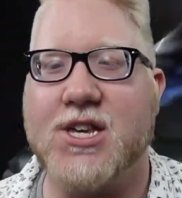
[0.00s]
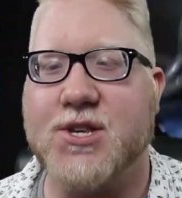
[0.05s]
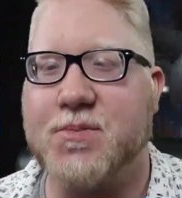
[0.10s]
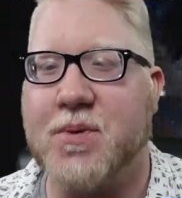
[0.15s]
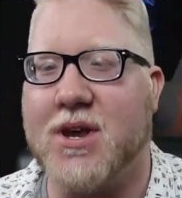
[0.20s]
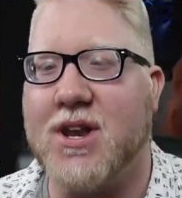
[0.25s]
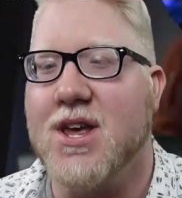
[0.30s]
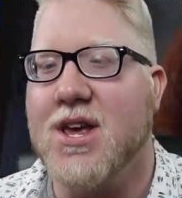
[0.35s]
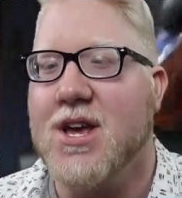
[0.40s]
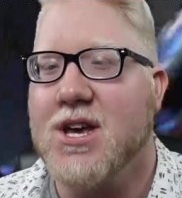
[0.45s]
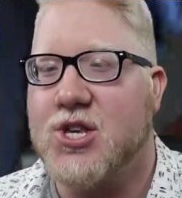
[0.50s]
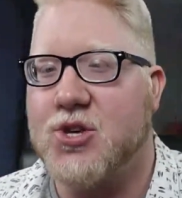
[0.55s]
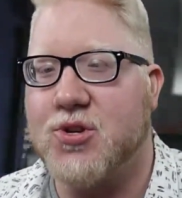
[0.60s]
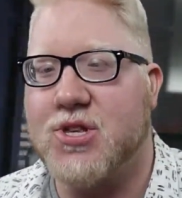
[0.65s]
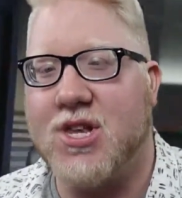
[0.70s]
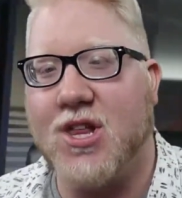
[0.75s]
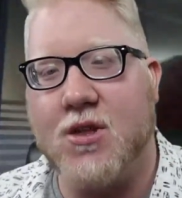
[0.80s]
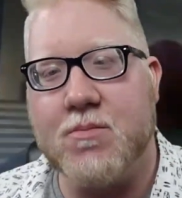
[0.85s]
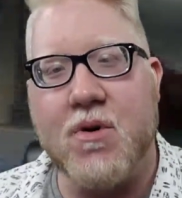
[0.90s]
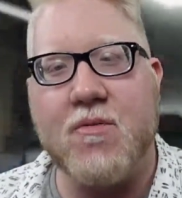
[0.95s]
But so it's a
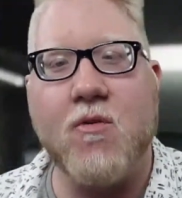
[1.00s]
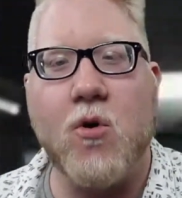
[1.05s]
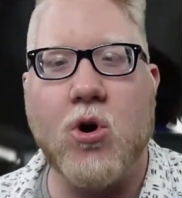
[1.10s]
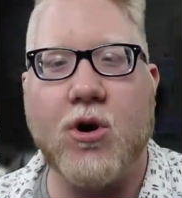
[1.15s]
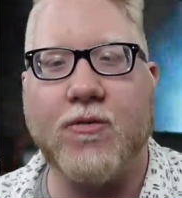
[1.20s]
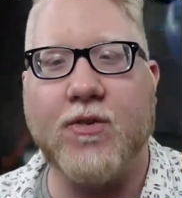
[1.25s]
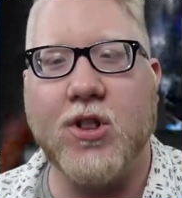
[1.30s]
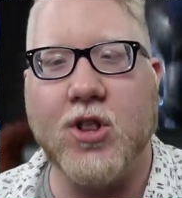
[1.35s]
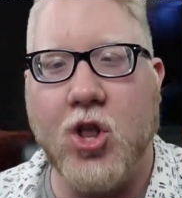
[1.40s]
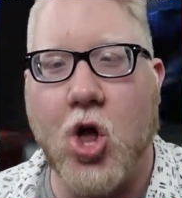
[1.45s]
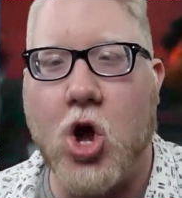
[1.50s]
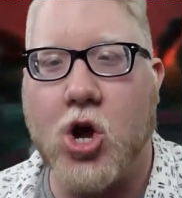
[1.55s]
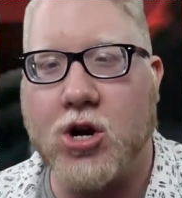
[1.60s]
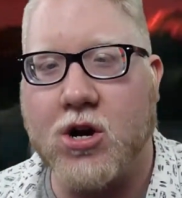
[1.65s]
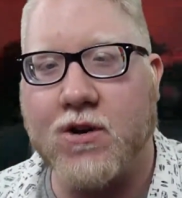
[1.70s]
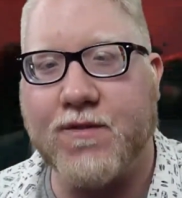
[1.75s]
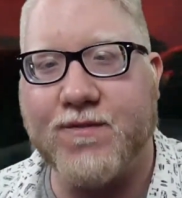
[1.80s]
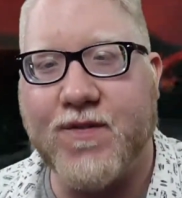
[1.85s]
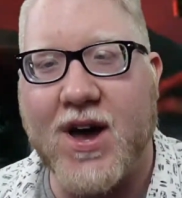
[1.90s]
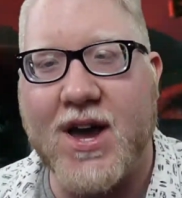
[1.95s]
little bit more of a
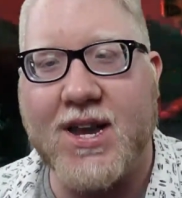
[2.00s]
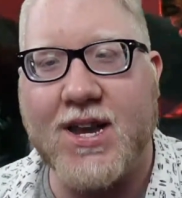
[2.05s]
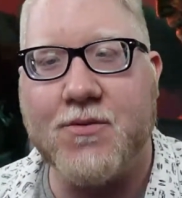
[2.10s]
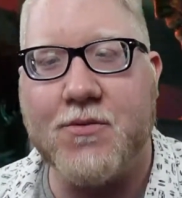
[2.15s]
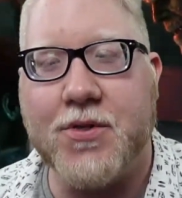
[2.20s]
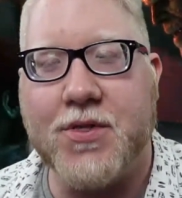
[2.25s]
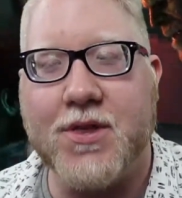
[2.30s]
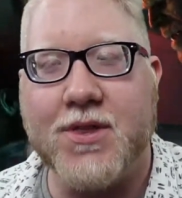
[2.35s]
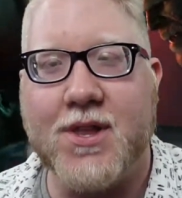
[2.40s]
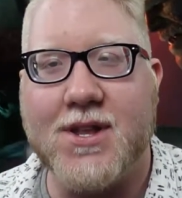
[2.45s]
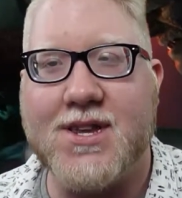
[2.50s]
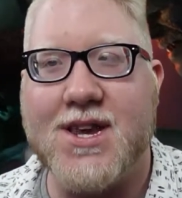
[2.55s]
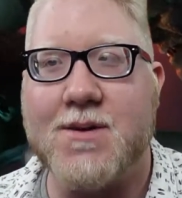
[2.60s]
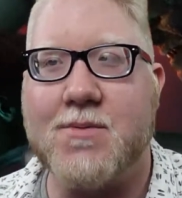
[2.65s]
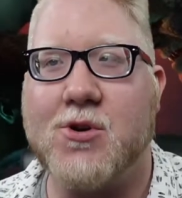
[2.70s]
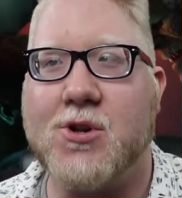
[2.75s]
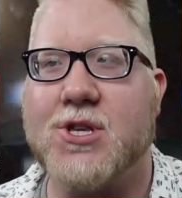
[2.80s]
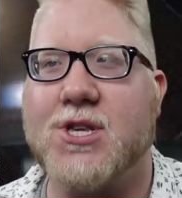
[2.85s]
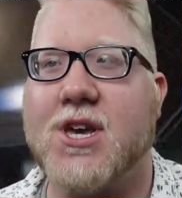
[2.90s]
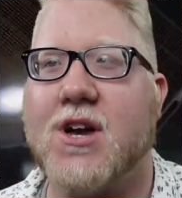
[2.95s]
longer fight within the
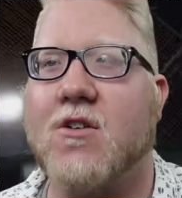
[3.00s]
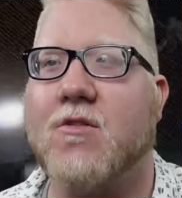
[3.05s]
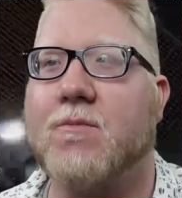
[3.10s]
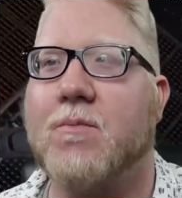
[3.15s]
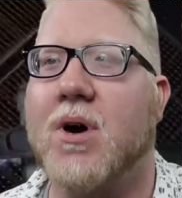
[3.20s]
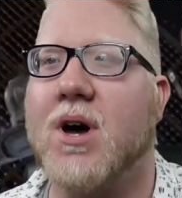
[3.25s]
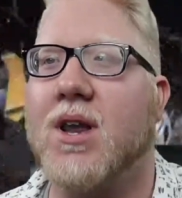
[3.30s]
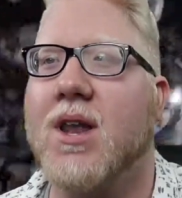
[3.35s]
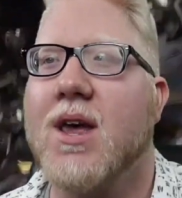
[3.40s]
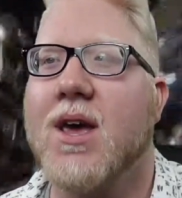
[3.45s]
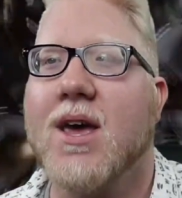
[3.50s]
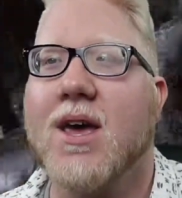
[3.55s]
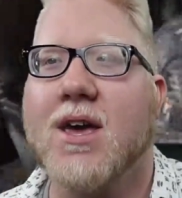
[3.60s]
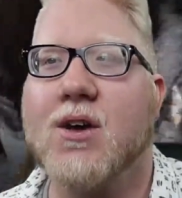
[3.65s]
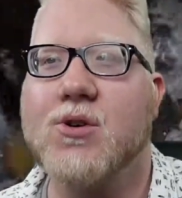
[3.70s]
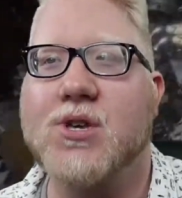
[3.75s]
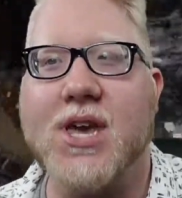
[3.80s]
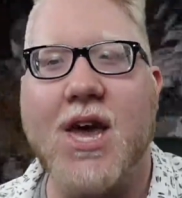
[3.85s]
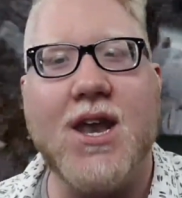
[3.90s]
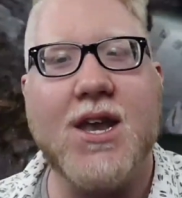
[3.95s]
demo itself, but it
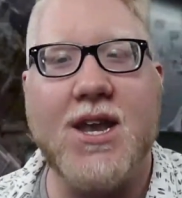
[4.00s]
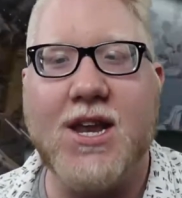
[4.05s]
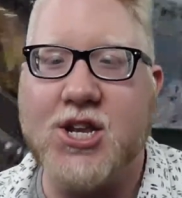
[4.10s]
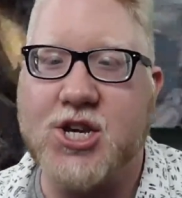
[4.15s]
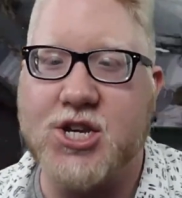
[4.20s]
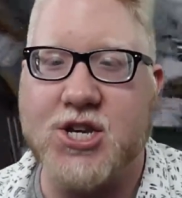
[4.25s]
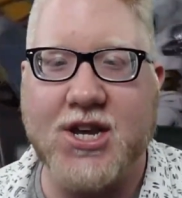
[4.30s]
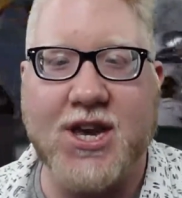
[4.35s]
was kind of neat just to